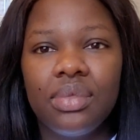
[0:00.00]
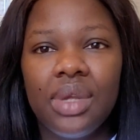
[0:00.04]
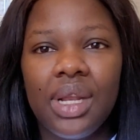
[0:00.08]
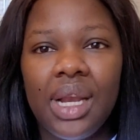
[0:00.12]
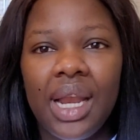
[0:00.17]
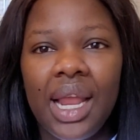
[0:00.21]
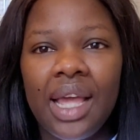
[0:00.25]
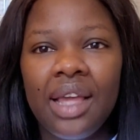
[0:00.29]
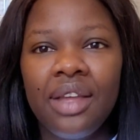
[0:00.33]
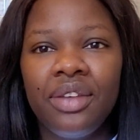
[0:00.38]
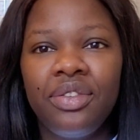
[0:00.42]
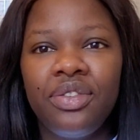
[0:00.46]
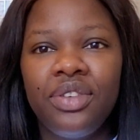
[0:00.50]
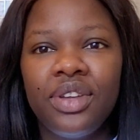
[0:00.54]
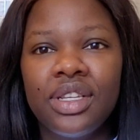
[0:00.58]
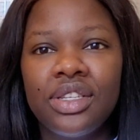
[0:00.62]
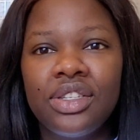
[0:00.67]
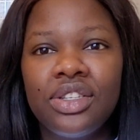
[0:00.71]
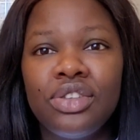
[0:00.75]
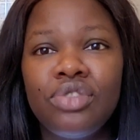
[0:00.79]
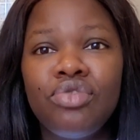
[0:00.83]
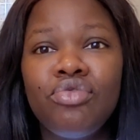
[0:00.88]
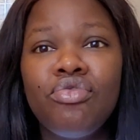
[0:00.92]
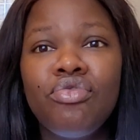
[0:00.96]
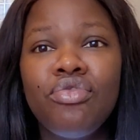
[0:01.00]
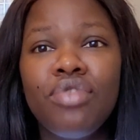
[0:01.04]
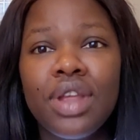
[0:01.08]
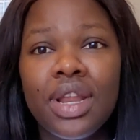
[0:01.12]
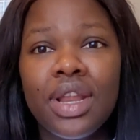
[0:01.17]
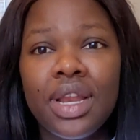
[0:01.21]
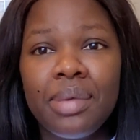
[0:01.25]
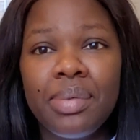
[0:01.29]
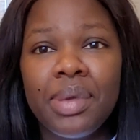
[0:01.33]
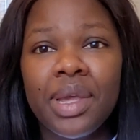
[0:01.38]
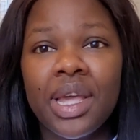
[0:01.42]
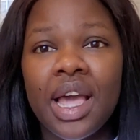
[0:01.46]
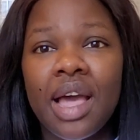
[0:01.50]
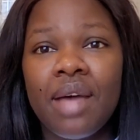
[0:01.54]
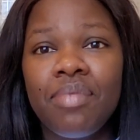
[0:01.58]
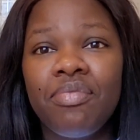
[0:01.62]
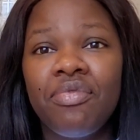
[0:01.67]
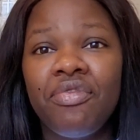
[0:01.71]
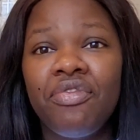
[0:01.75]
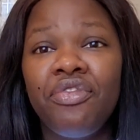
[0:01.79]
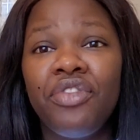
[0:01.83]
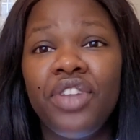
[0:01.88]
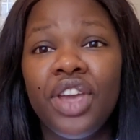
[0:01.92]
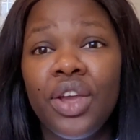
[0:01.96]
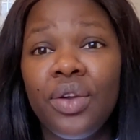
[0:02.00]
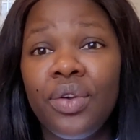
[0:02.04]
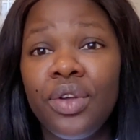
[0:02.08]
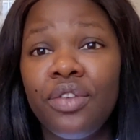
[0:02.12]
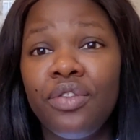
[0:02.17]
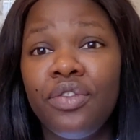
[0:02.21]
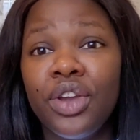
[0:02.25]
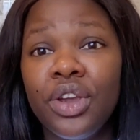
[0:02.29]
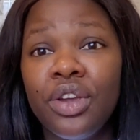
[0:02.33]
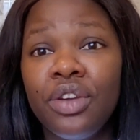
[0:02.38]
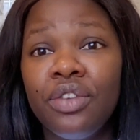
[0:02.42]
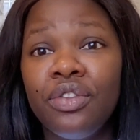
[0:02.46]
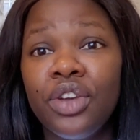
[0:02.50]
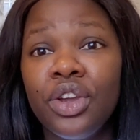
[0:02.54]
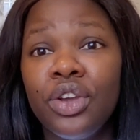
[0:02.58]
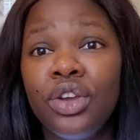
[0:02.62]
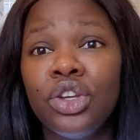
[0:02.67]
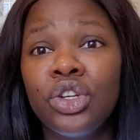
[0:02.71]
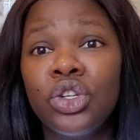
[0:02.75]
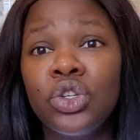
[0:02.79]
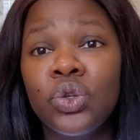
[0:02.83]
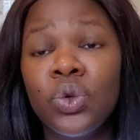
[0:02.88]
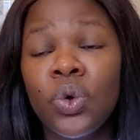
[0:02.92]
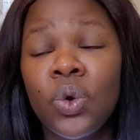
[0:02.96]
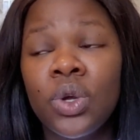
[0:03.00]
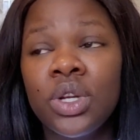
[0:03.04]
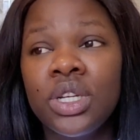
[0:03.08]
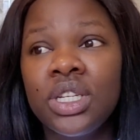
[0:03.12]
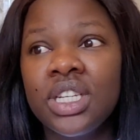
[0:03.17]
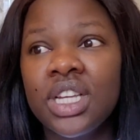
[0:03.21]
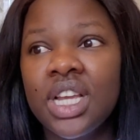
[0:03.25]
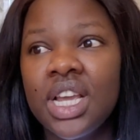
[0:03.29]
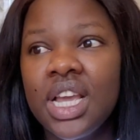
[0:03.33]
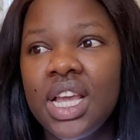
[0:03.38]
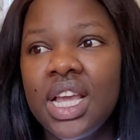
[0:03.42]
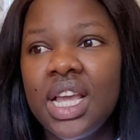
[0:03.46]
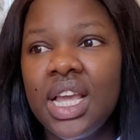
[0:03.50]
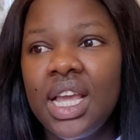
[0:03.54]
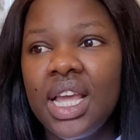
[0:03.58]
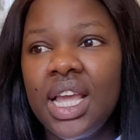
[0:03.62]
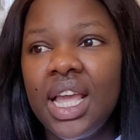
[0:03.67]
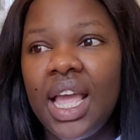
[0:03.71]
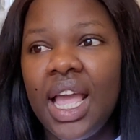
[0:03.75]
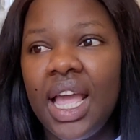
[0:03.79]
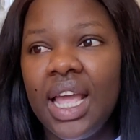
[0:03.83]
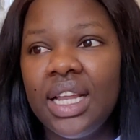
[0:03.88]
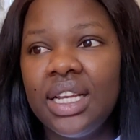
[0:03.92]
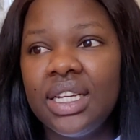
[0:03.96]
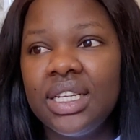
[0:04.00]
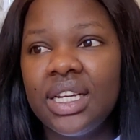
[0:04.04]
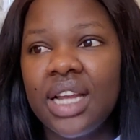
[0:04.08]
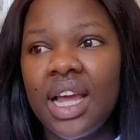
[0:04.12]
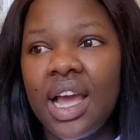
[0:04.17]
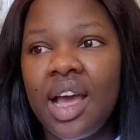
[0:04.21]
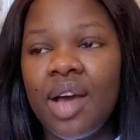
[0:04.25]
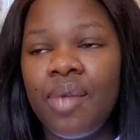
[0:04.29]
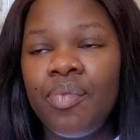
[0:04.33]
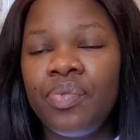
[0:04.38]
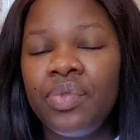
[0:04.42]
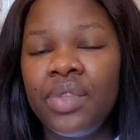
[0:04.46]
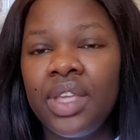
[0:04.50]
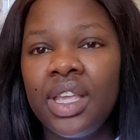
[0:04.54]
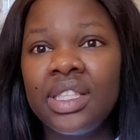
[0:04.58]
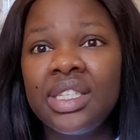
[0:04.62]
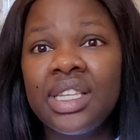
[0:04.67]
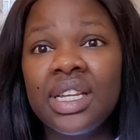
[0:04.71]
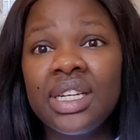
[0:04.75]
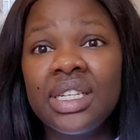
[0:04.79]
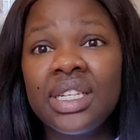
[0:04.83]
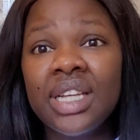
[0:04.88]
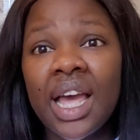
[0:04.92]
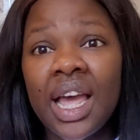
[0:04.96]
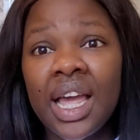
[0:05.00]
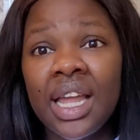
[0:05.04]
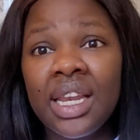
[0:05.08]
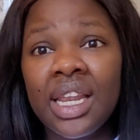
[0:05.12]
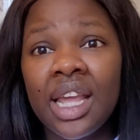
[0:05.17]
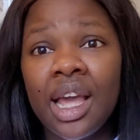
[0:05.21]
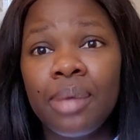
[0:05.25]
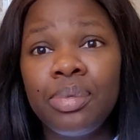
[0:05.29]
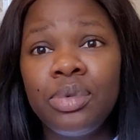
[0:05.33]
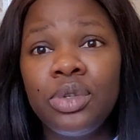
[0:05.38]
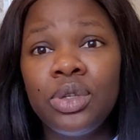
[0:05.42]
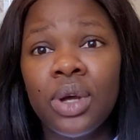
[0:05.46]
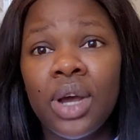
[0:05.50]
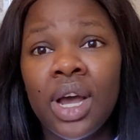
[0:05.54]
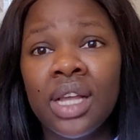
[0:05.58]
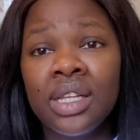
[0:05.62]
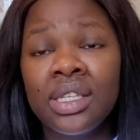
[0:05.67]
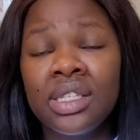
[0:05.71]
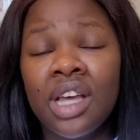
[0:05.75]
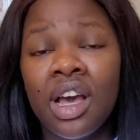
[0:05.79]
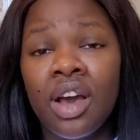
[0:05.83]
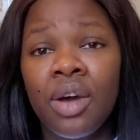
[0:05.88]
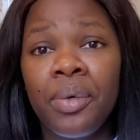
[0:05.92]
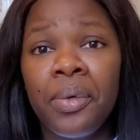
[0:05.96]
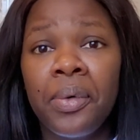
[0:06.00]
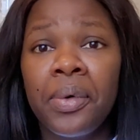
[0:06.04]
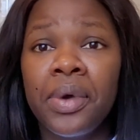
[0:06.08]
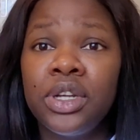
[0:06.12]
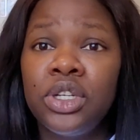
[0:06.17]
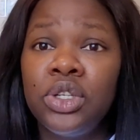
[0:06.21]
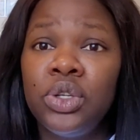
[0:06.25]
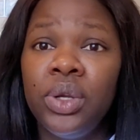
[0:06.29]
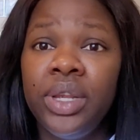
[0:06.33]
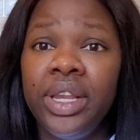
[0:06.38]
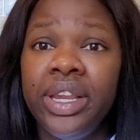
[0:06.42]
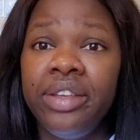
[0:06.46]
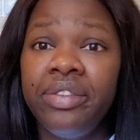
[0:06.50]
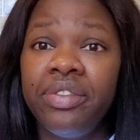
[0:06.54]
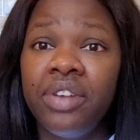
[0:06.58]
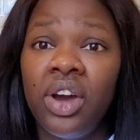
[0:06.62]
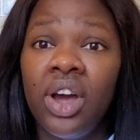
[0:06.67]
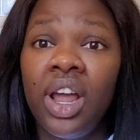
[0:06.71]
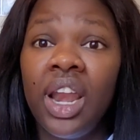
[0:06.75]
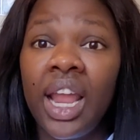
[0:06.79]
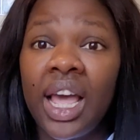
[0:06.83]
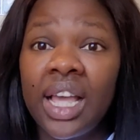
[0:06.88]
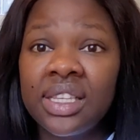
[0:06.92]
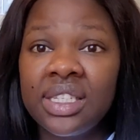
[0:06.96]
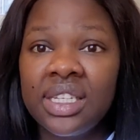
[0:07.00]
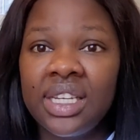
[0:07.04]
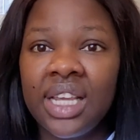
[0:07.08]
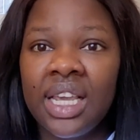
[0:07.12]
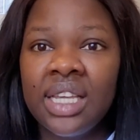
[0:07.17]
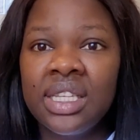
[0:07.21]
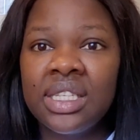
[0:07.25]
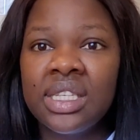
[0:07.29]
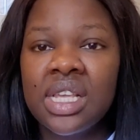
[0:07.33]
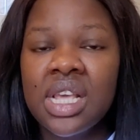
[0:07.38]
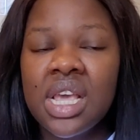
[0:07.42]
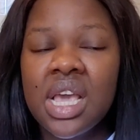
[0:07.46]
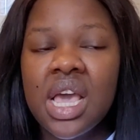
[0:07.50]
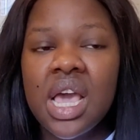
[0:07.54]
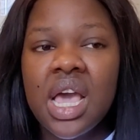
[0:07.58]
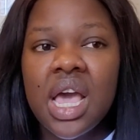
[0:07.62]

life has really become very, very, very short and um, it's entirely up to us how we want to live our last days.